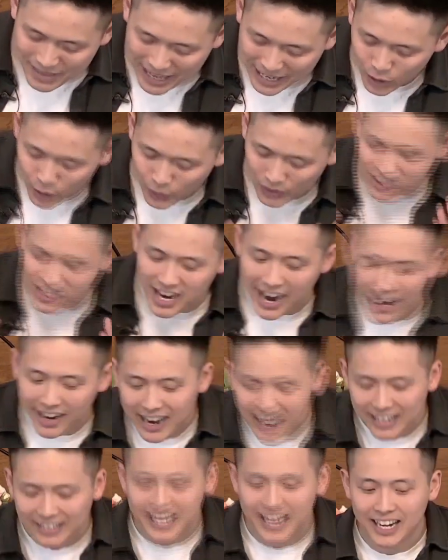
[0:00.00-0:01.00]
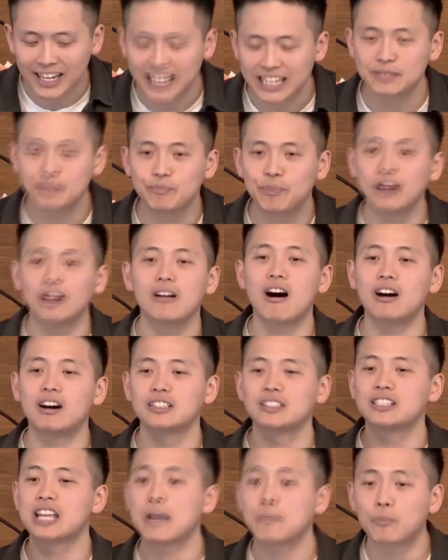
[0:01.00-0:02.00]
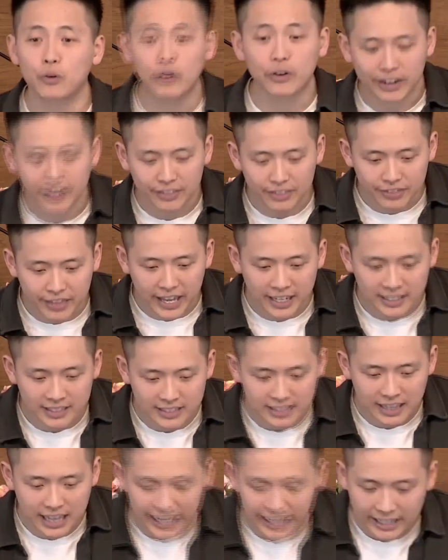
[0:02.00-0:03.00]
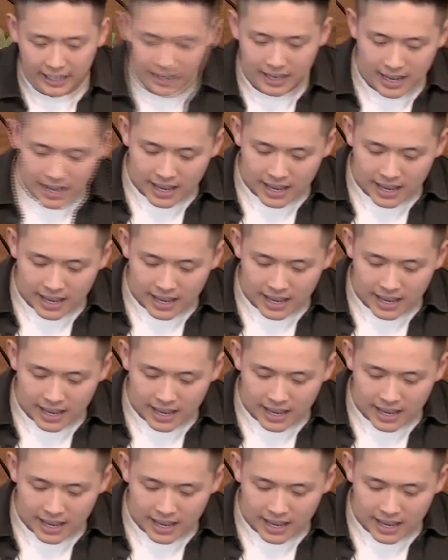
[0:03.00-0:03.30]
that your entire identity is built on temporary things like